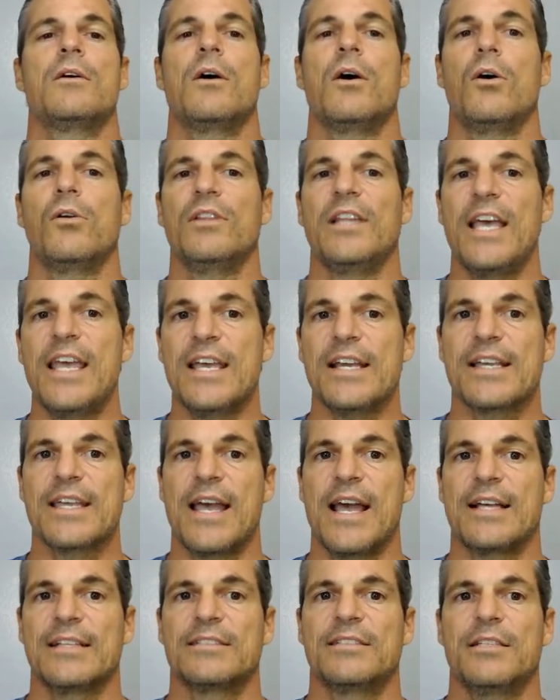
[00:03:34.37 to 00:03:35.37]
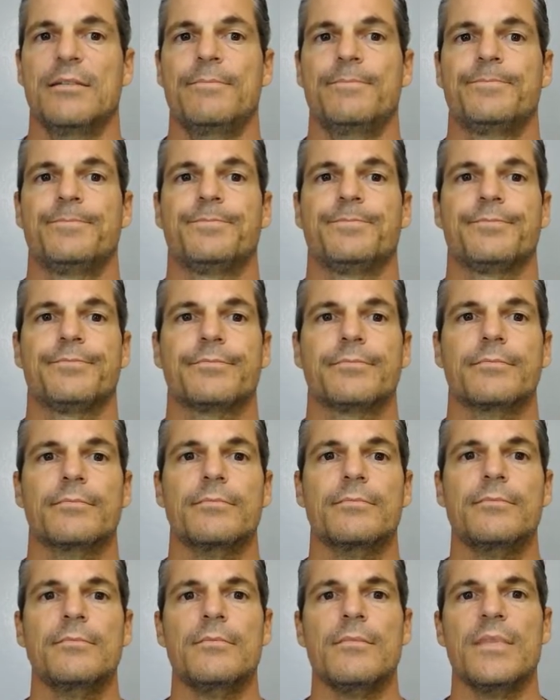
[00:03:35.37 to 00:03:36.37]
Oleic acid
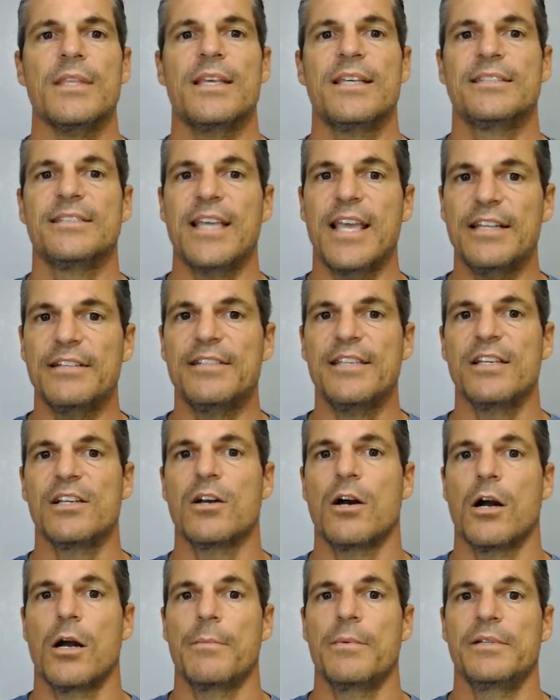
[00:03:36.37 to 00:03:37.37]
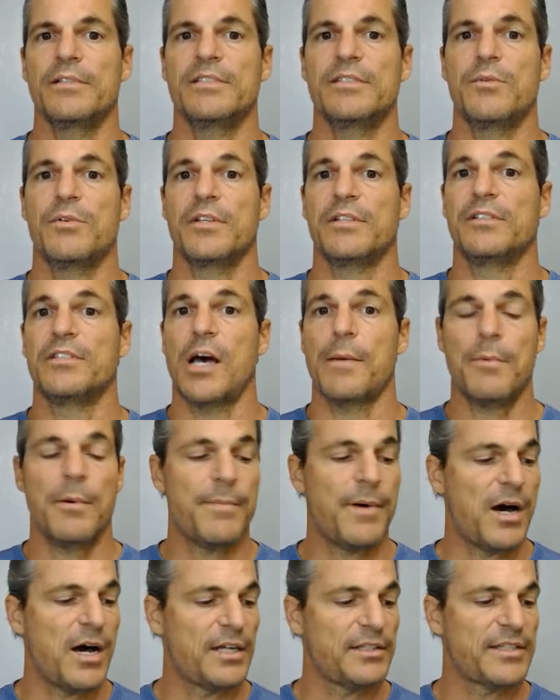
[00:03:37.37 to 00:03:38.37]
is eighteen carbons with a double
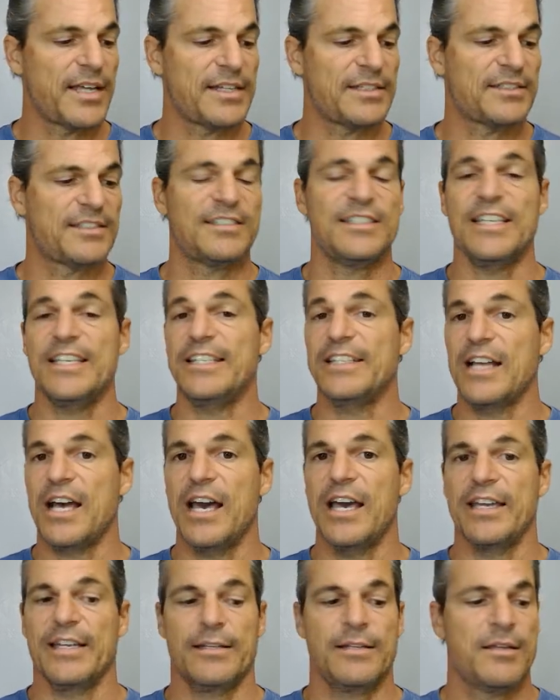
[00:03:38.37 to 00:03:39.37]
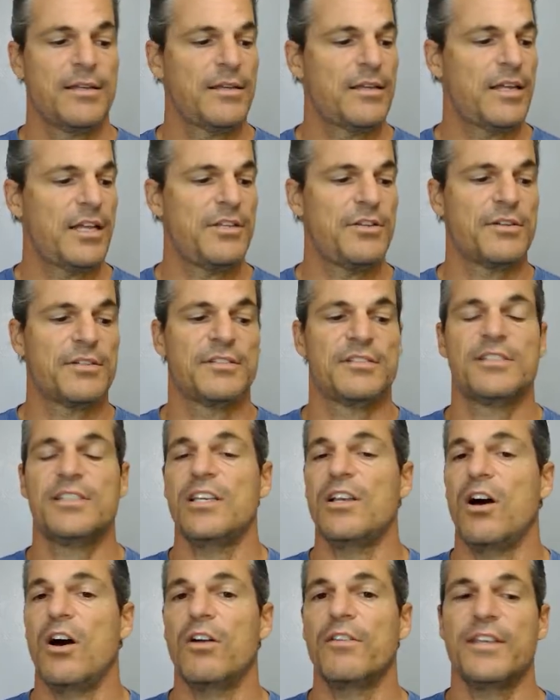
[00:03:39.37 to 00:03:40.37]
bond at C nine. And you can see
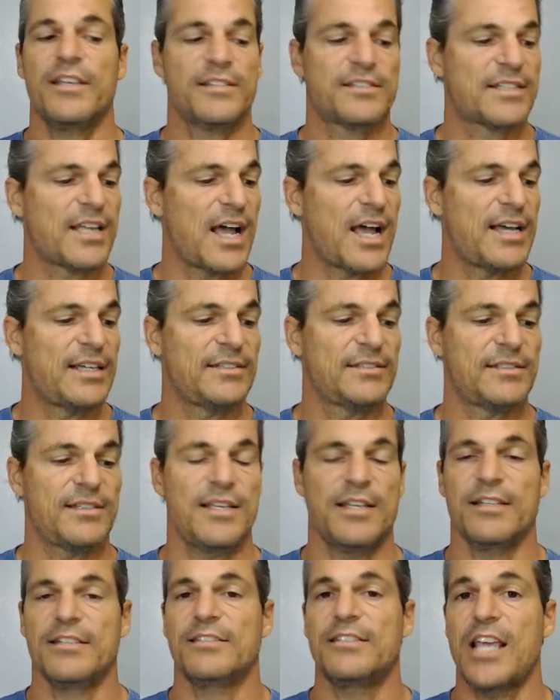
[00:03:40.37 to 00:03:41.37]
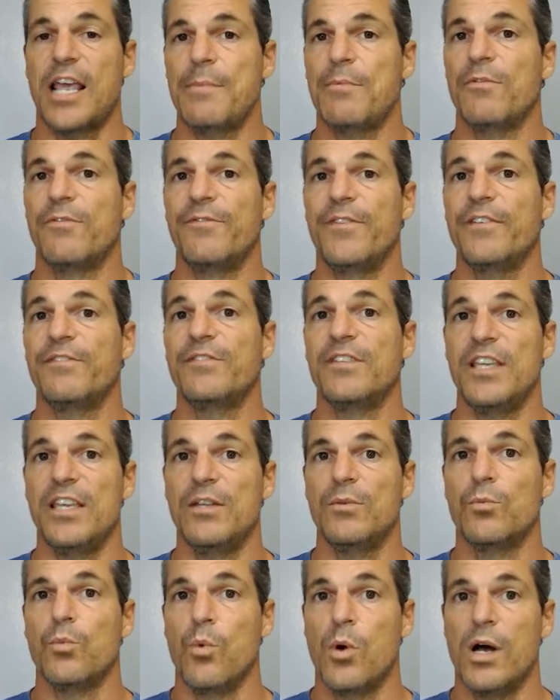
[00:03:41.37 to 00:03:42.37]
all these guys in table
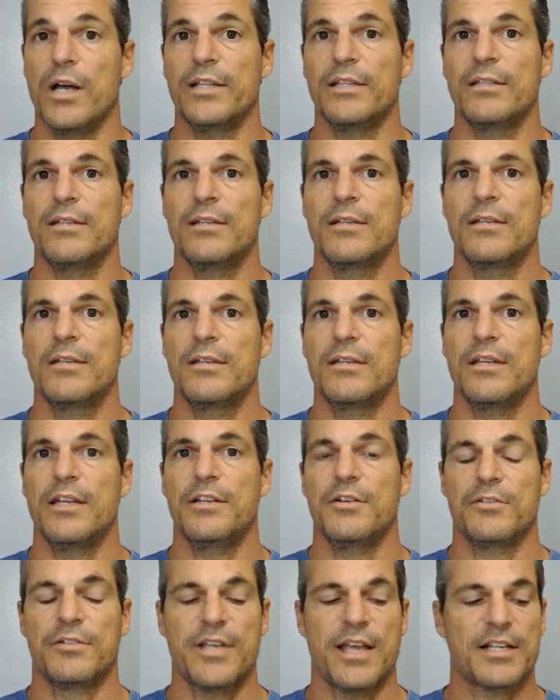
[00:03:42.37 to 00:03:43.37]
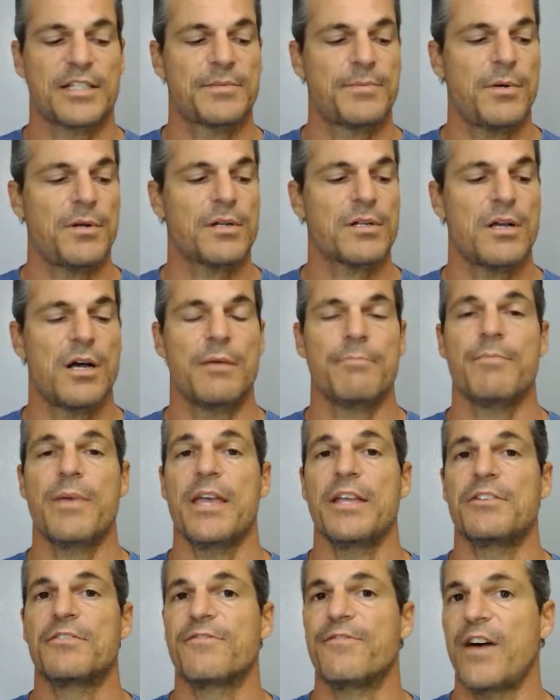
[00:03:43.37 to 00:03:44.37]
fifteen one in your textbook on
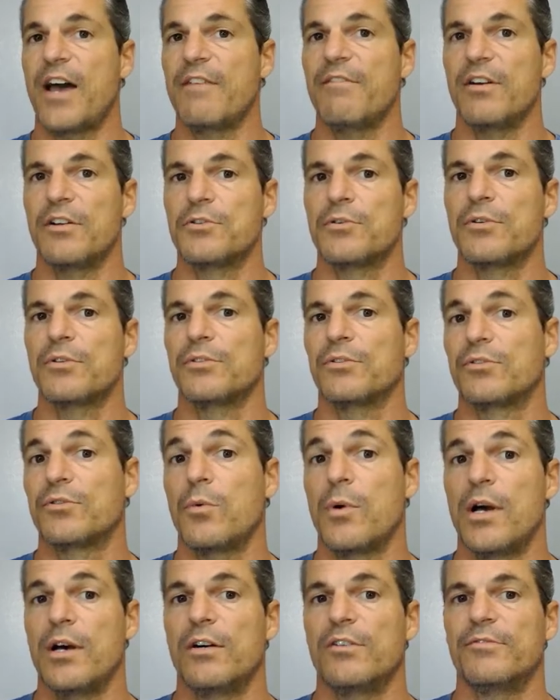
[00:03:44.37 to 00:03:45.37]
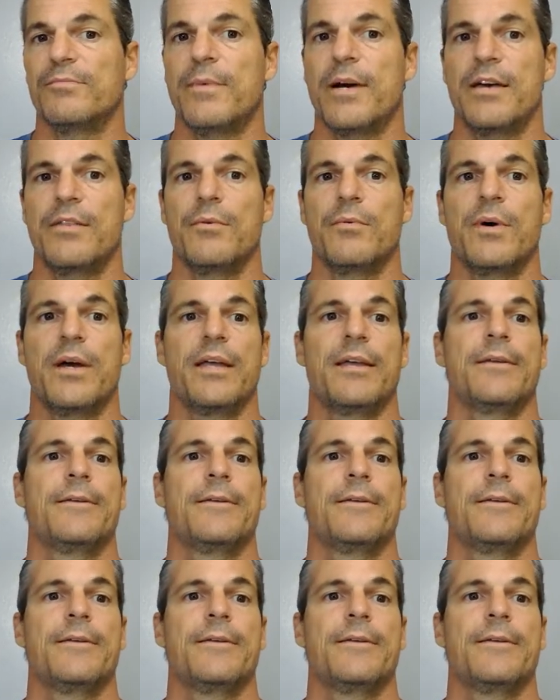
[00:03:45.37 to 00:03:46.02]
page five hundred twelve, by the way.